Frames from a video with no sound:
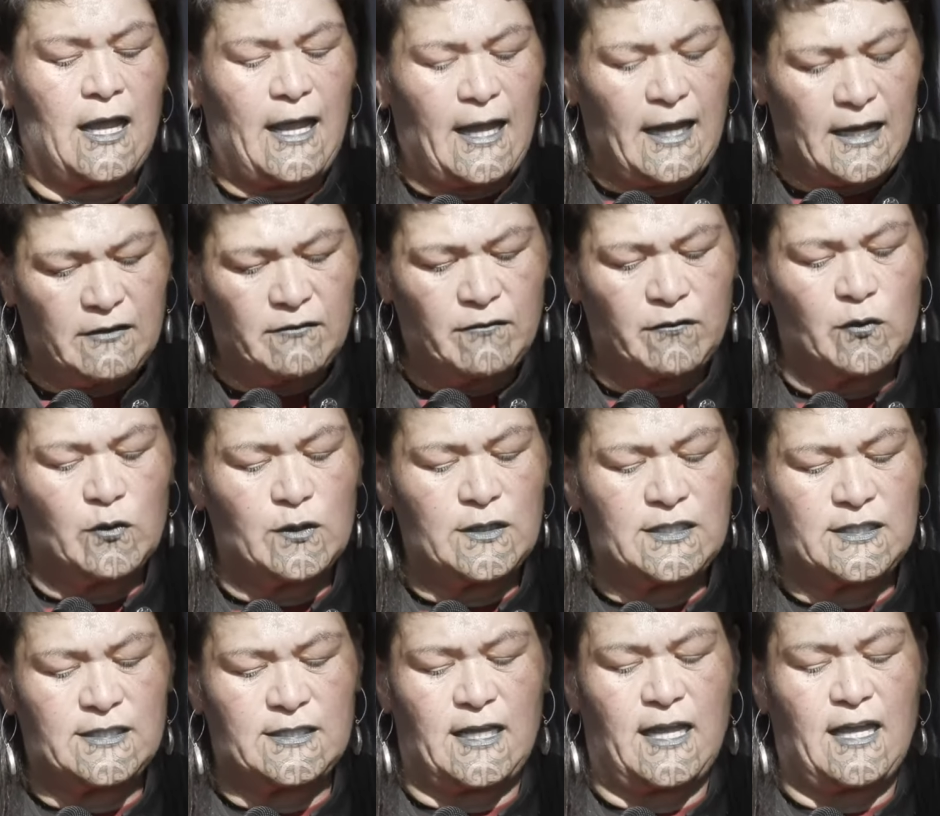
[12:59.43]
and
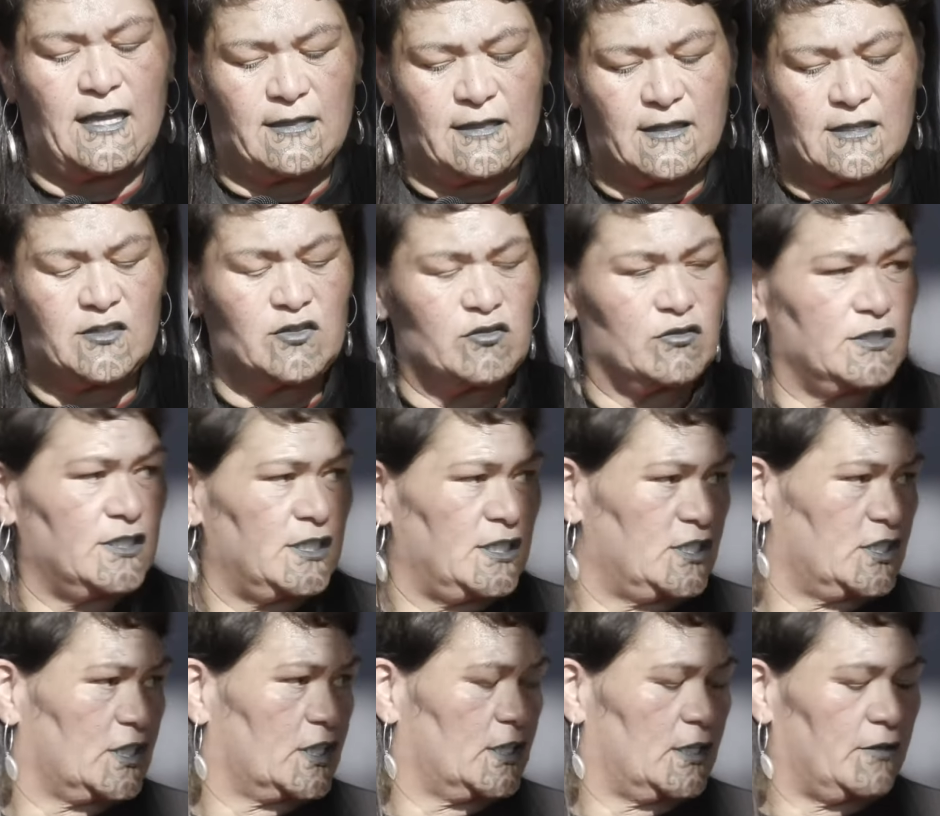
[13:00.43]
voice at the
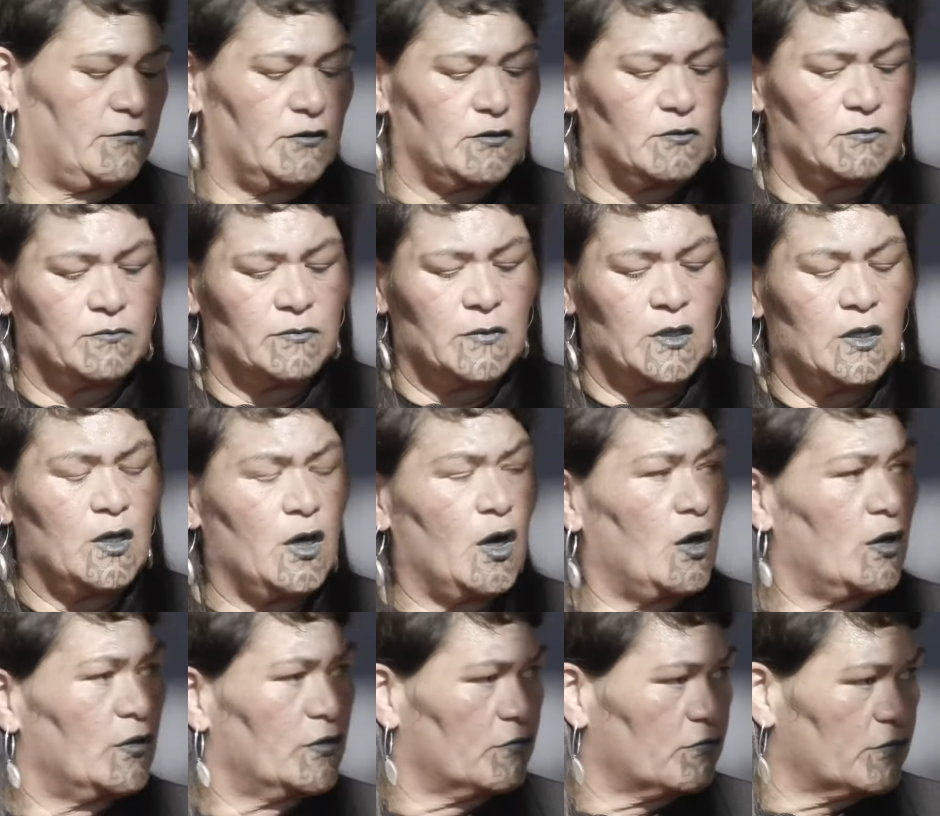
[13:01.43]
strategic level
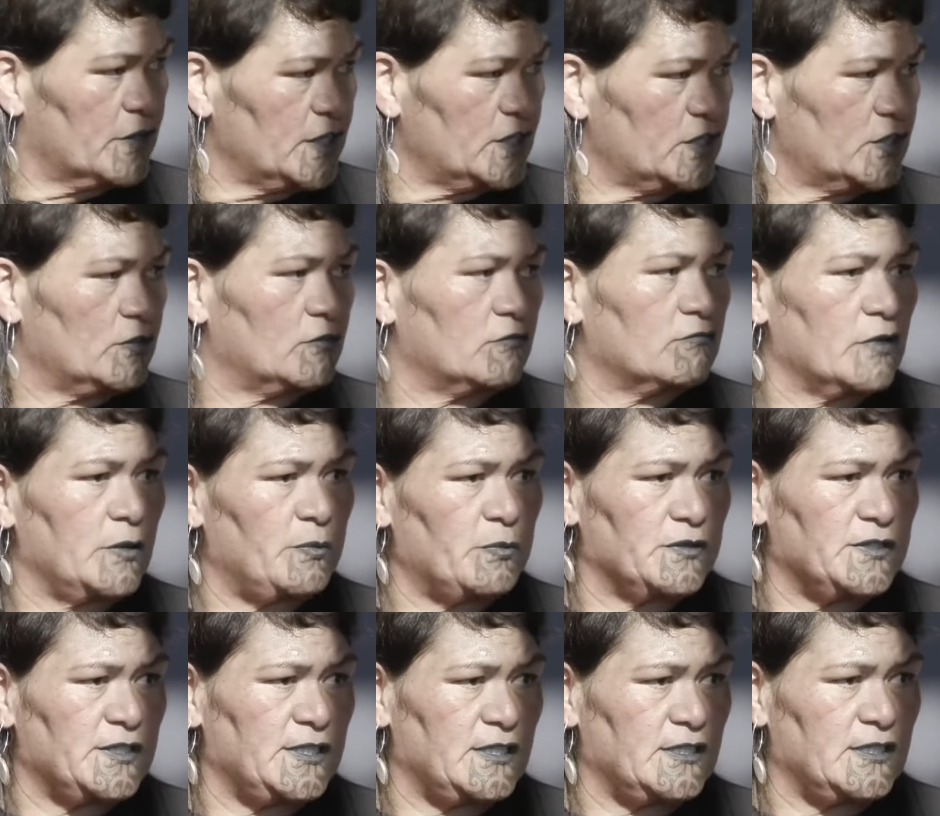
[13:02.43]
on the regional
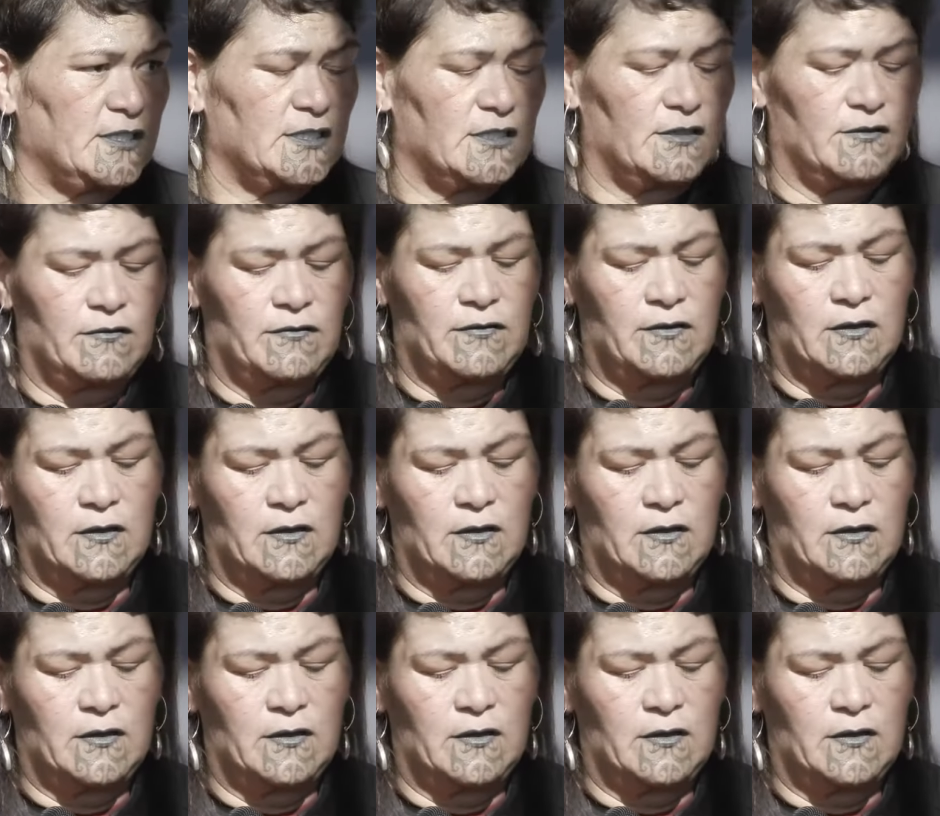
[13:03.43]
representative